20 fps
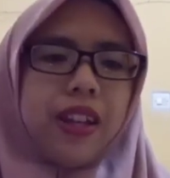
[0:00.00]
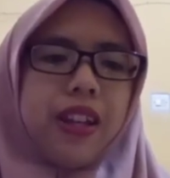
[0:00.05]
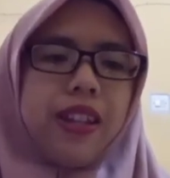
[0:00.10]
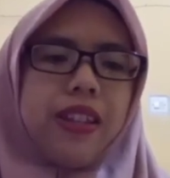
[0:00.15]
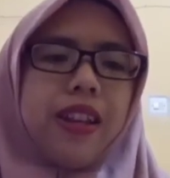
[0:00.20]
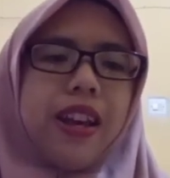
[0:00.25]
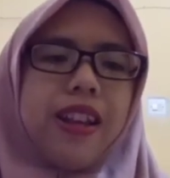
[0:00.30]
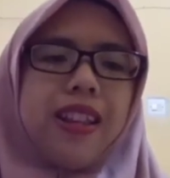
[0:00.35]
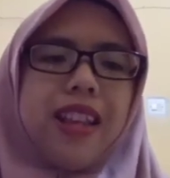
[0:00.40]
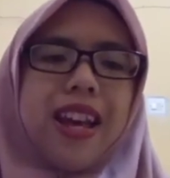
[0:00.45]

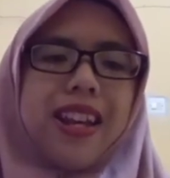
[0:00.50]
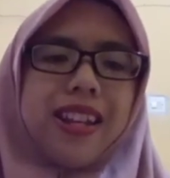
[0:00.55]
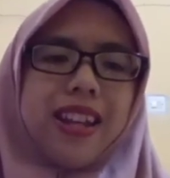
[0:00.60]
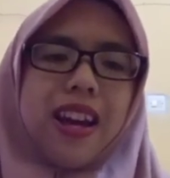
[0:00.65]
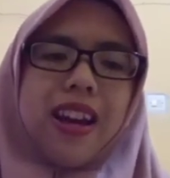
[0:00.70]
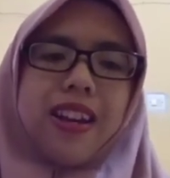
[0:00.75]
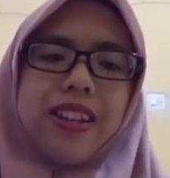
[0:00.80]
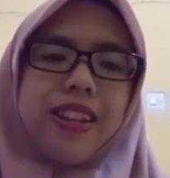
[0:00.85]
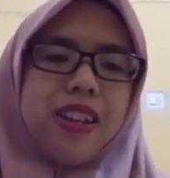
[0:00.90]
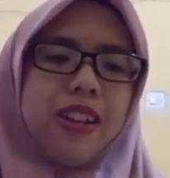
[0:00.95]
Dialect
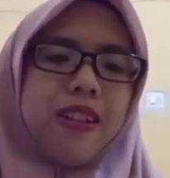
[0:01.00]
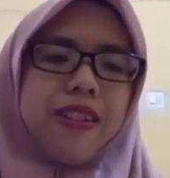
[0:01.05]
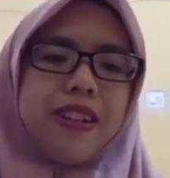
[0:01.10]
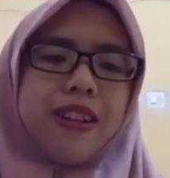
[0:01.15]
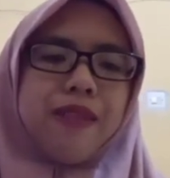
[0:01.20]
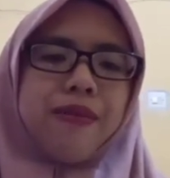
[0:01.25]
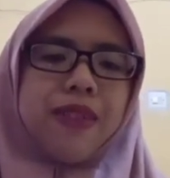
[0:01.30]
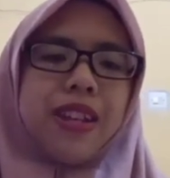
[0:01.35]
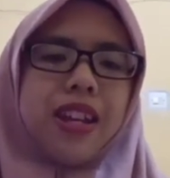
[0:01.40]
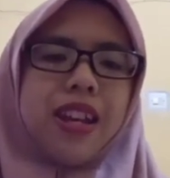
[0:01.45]

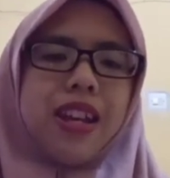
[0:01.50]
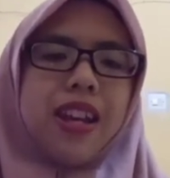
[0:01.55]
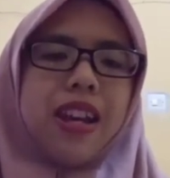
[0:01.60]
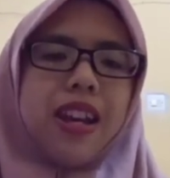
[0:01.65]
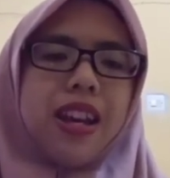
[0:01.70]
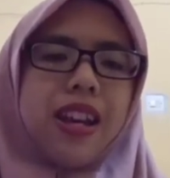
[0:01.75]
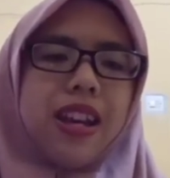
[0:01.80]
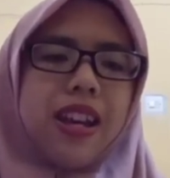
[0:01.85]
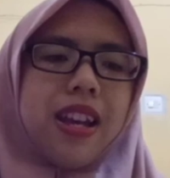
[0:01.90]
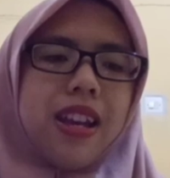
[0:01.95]
geography
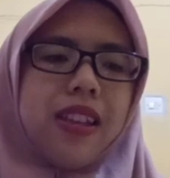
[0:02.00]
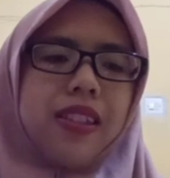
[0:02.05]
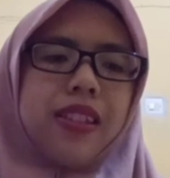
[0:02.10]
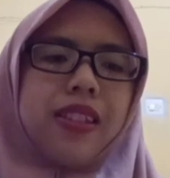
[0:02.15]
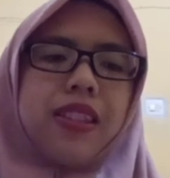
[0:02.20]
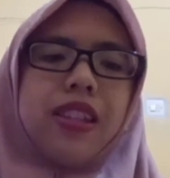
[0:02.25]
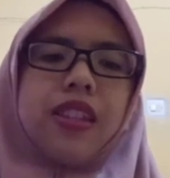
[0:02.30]
is